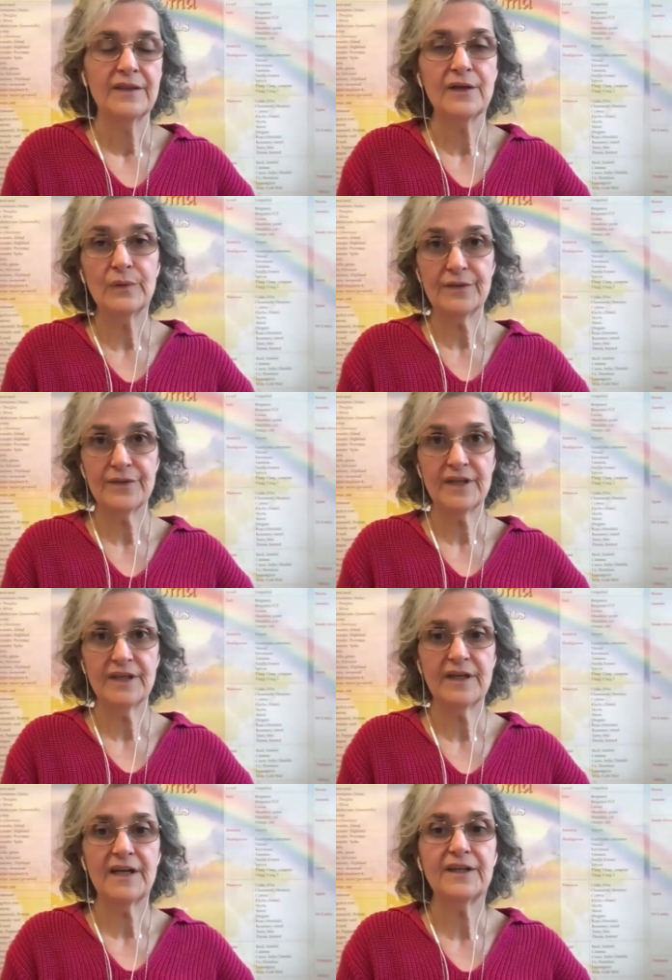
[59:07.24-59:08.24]
The only
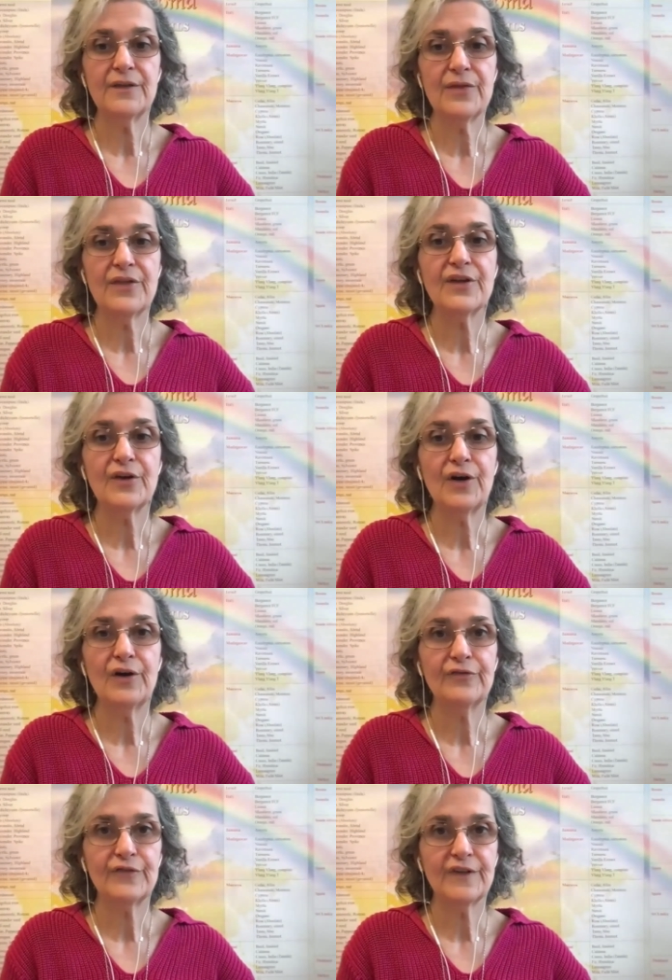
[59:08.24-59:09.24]
thing I can think
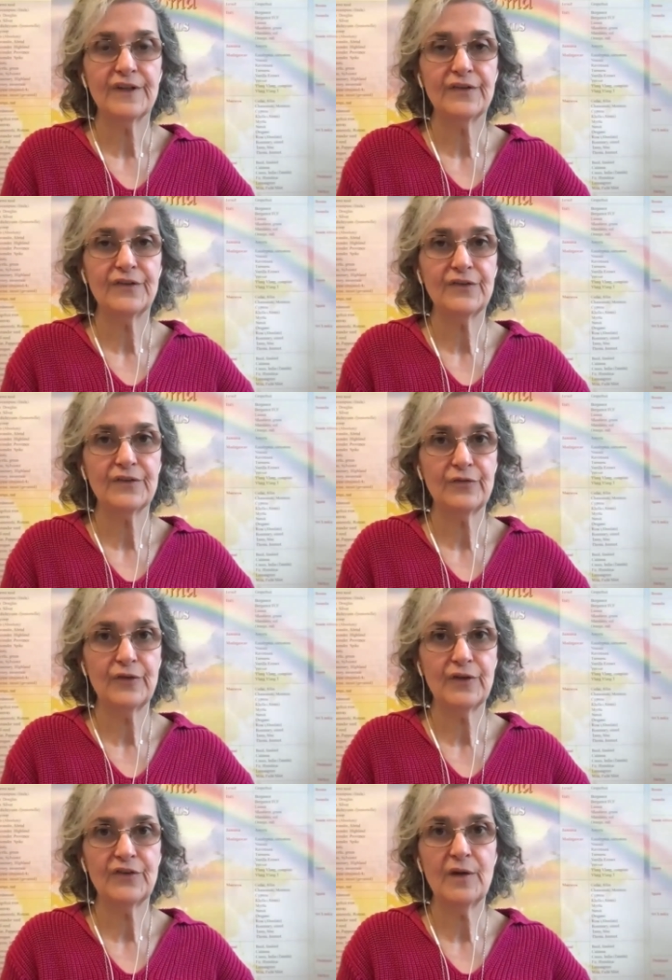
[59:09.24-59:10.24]
of is,
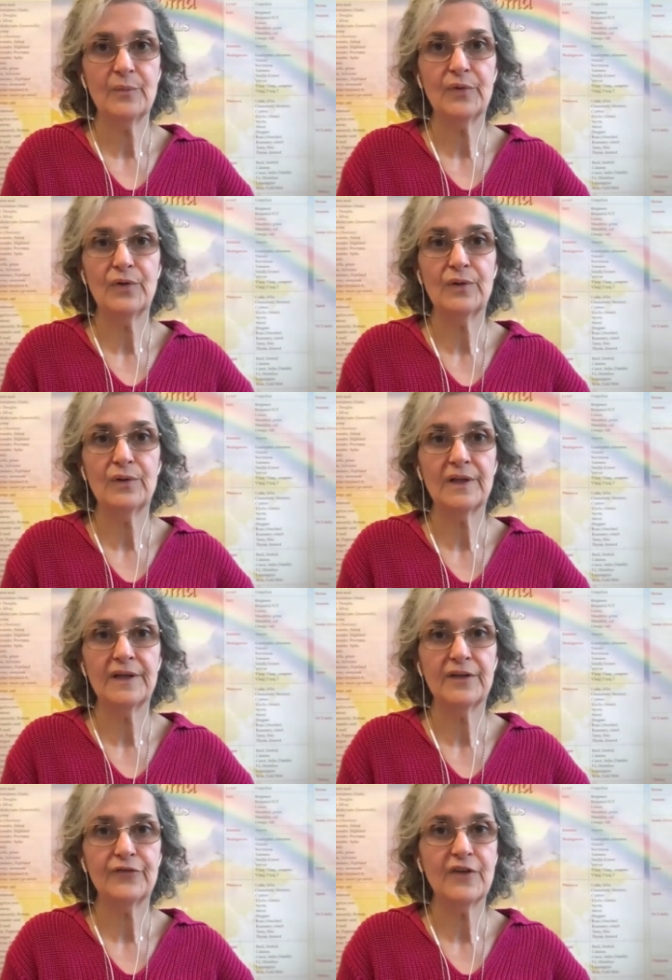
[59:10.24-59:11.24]
for example,
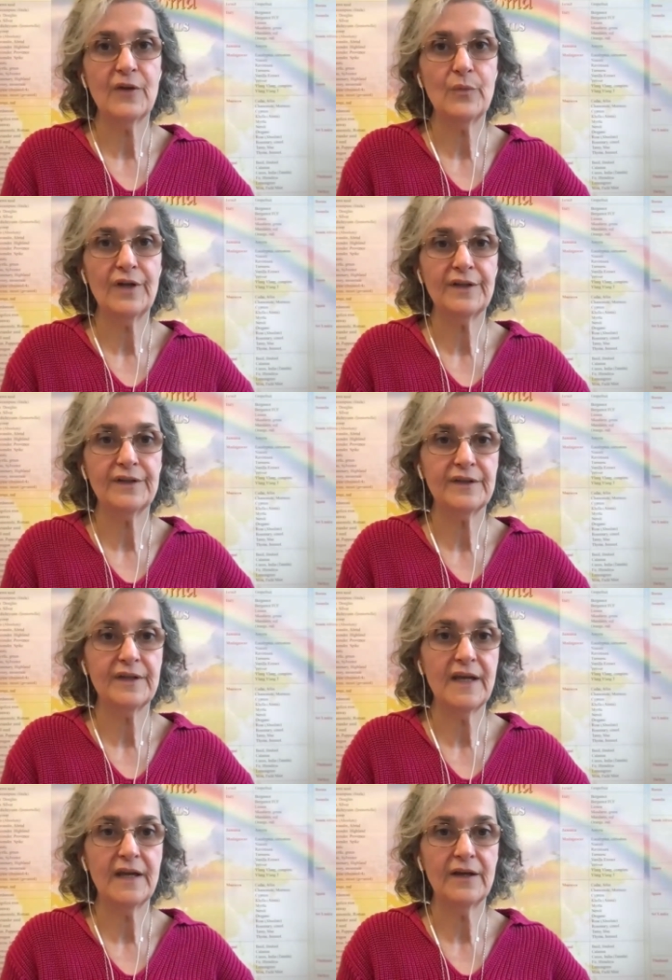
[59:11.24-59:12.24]
if someone
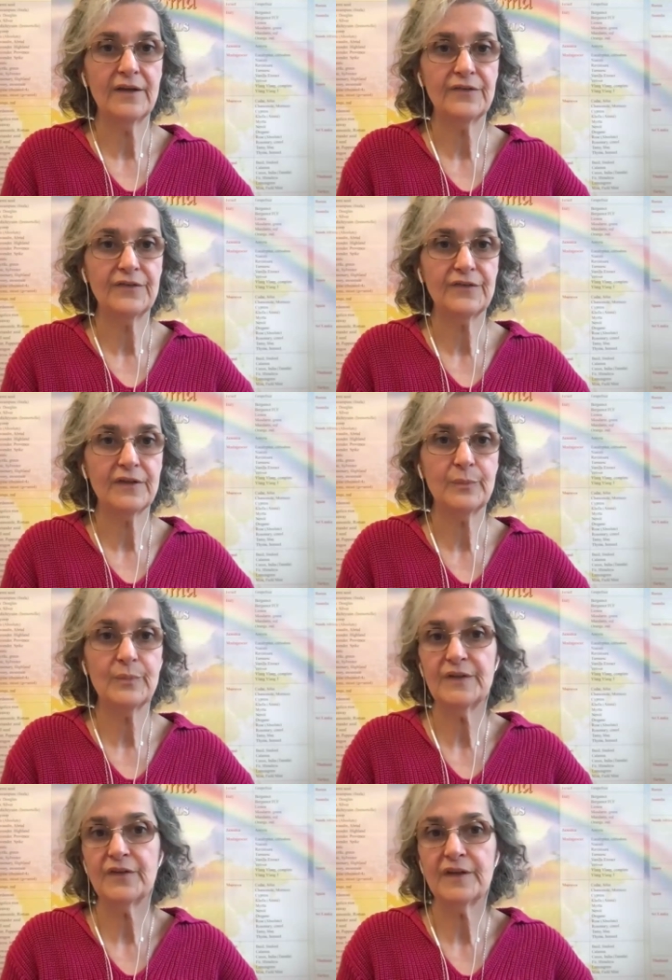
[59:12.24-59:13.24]
has a
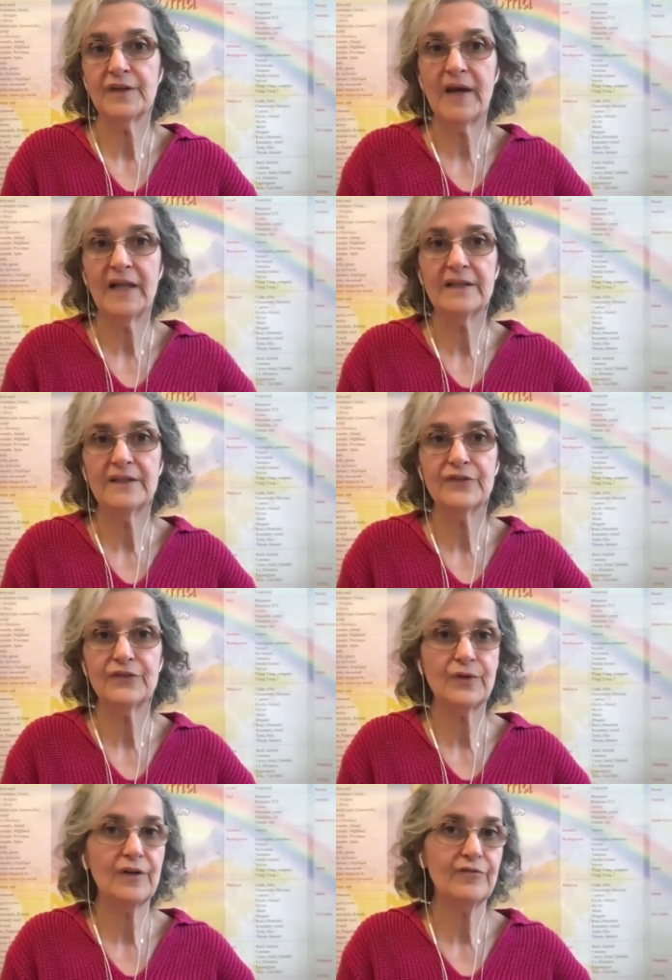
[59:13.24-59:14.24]
pitta
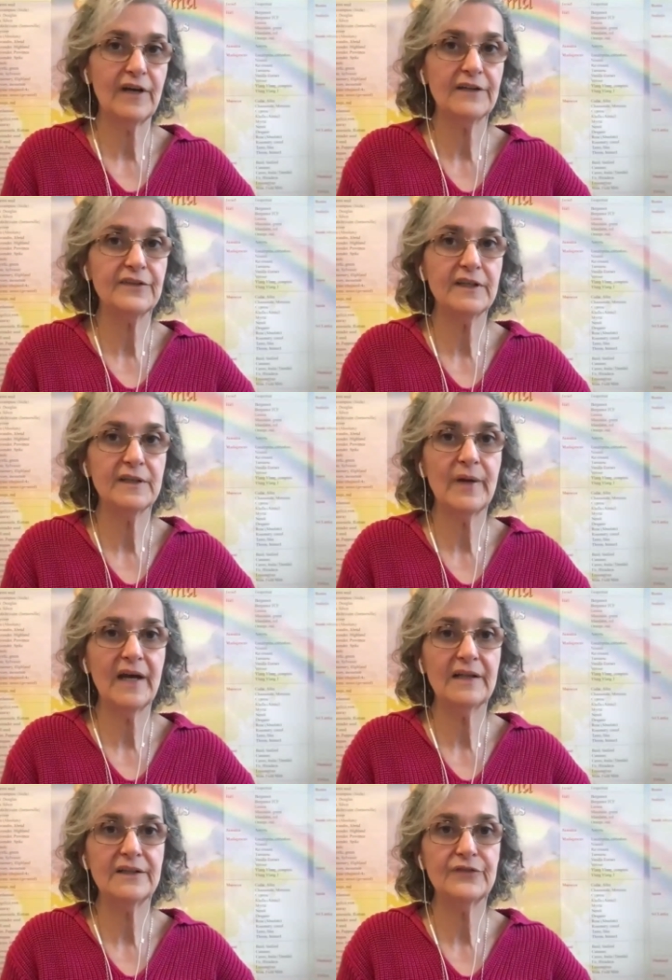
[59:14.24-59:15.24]
imbalance or a vata
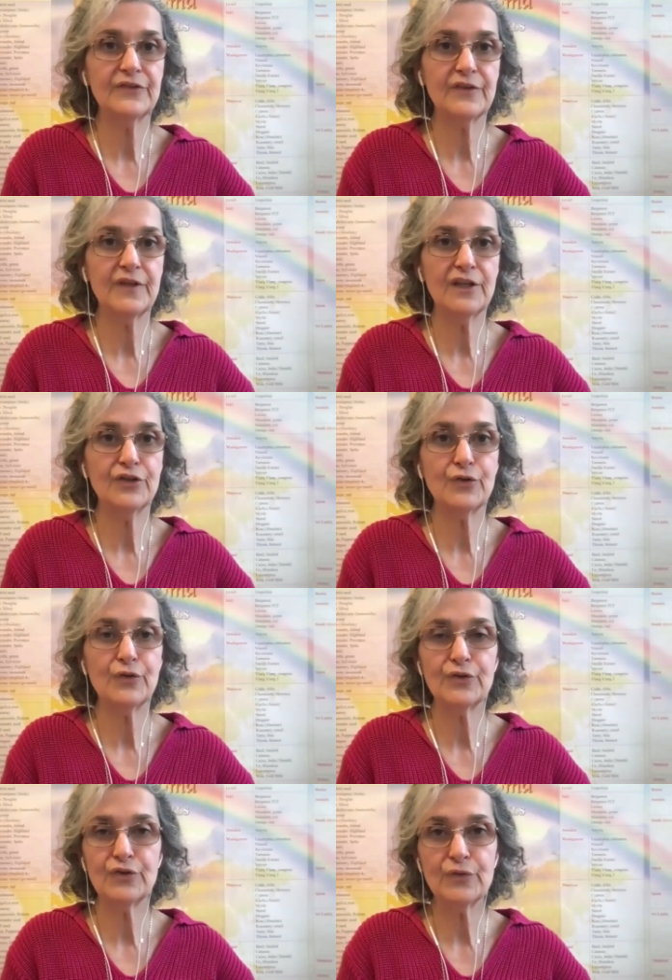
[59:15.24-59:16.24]
imbalance and
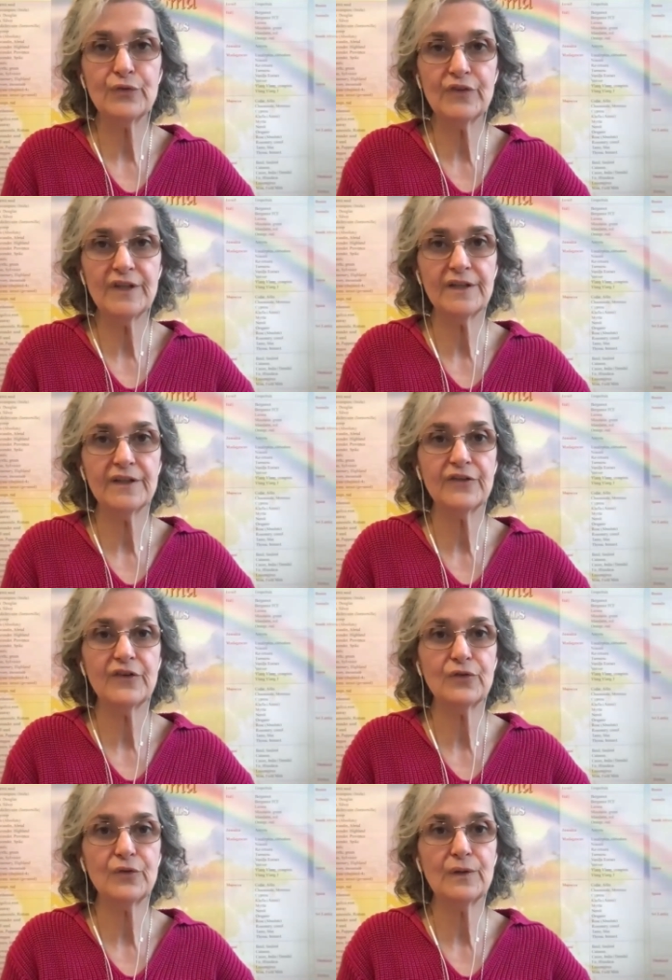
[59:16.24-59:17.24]
you're using an
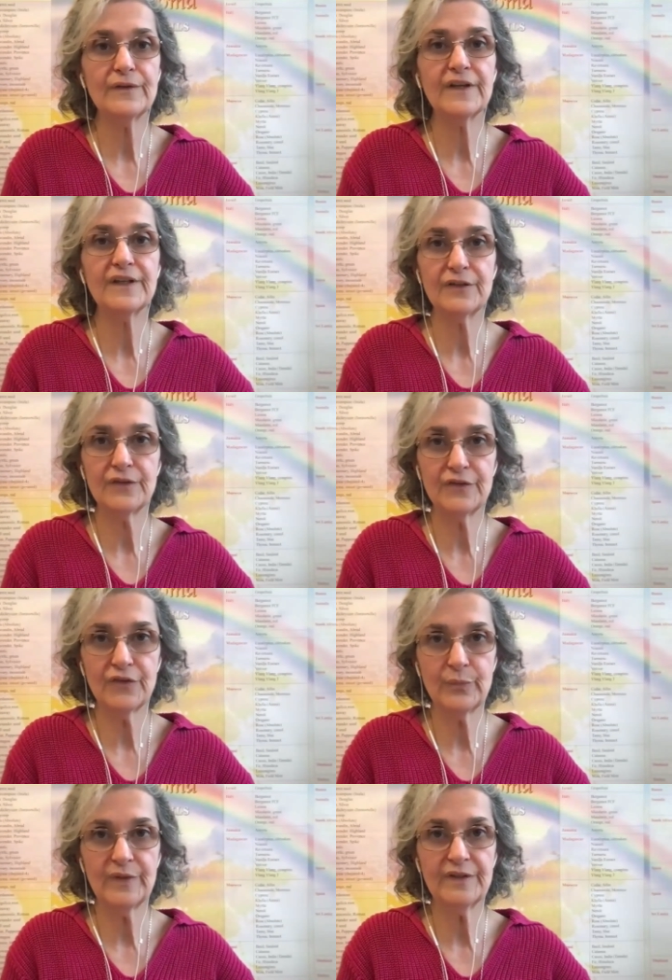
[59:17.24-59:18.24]
essential oil that
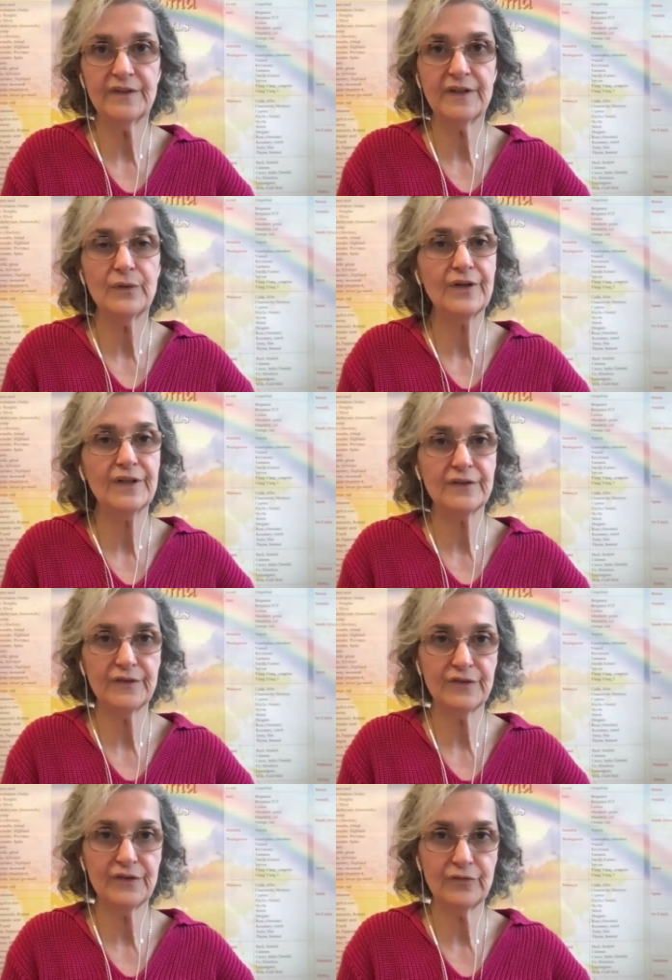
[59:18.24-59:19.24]
increases pitta or
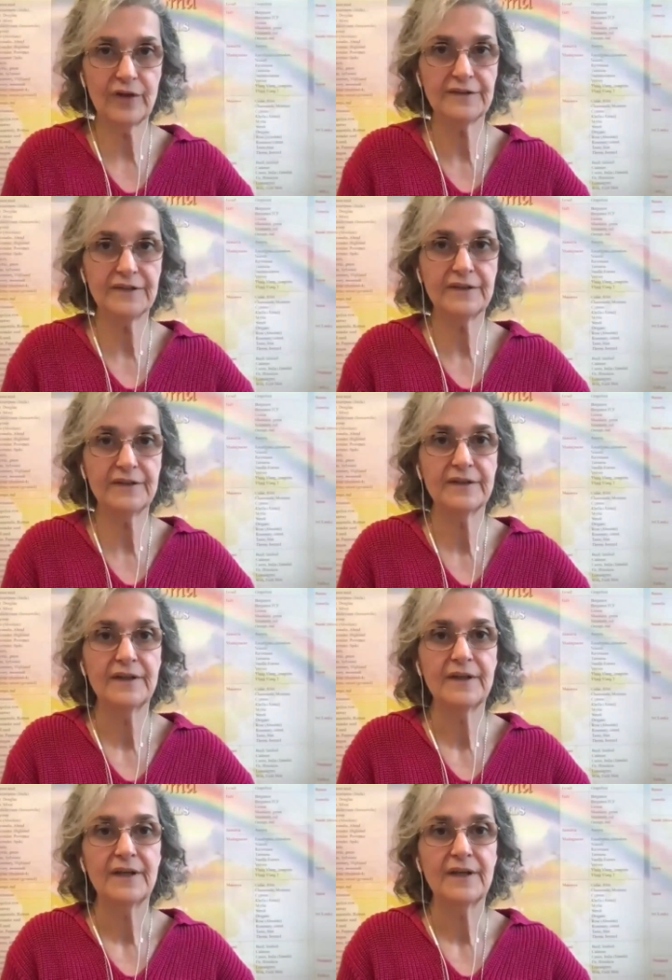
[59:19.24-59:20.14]
increases vata,